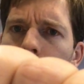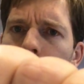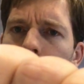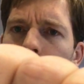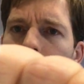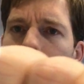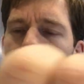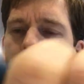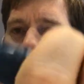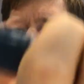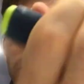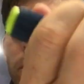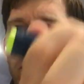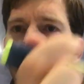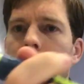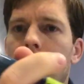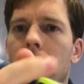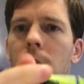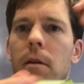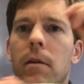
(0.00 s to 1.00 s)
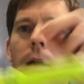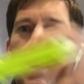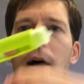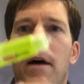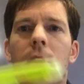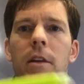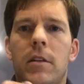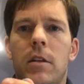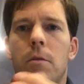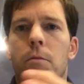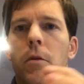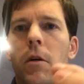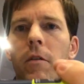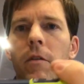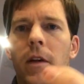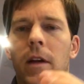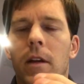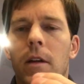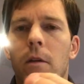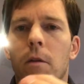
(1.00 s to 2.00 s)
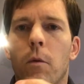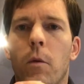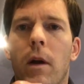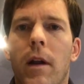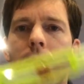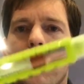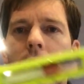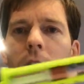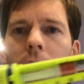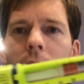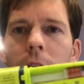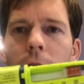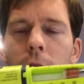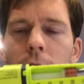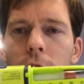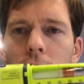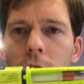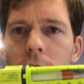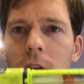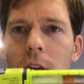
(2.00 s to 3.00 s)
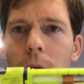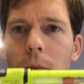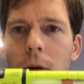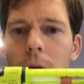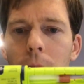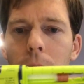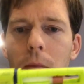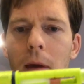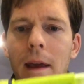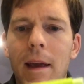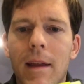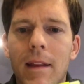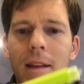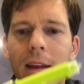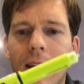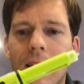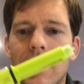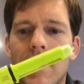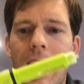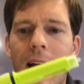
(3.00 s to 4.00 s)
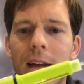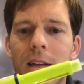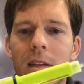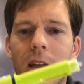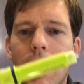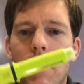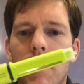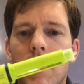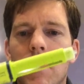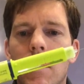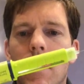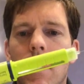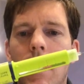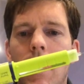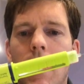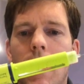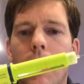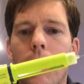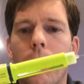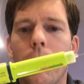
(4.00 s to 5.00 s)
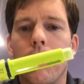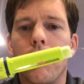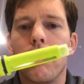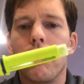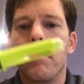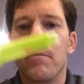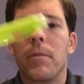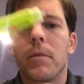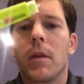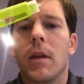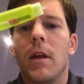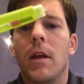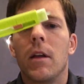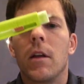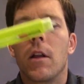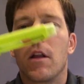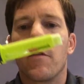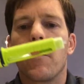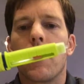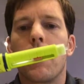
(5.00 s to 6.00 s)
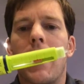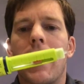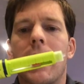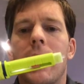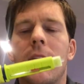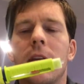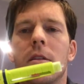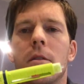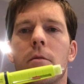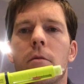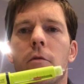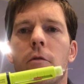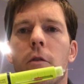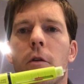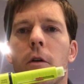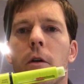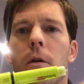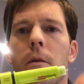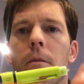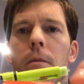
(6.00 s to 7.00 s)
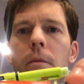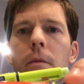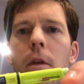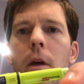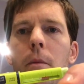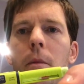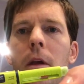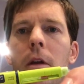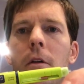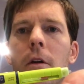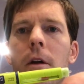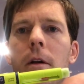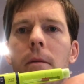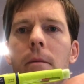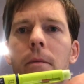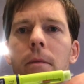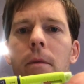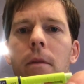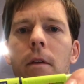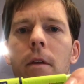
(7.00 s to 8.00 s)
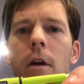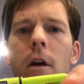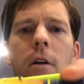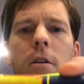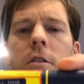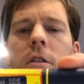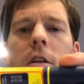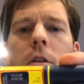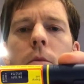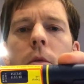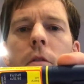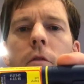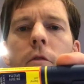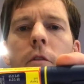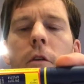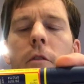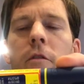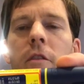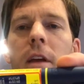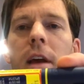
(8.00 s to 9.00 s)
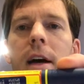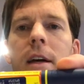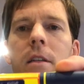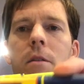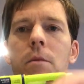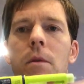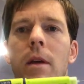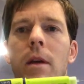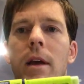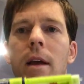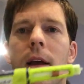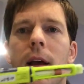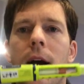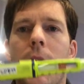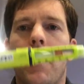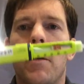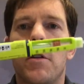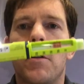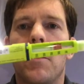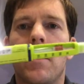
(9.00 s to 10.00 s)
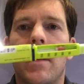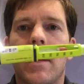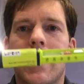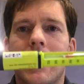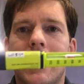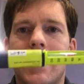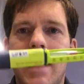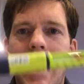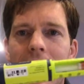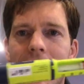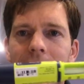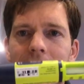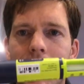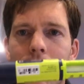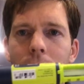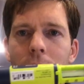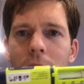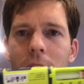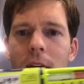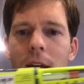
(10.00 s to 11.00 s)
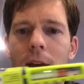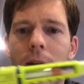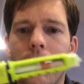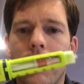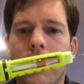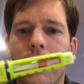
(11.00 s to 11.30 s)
You did. You made it. This is perfect. Whatever you did for Tresiba, make it the exact same delivery mechanism for Apidra, or excuse me, for Fiasp. I would do the exact same thing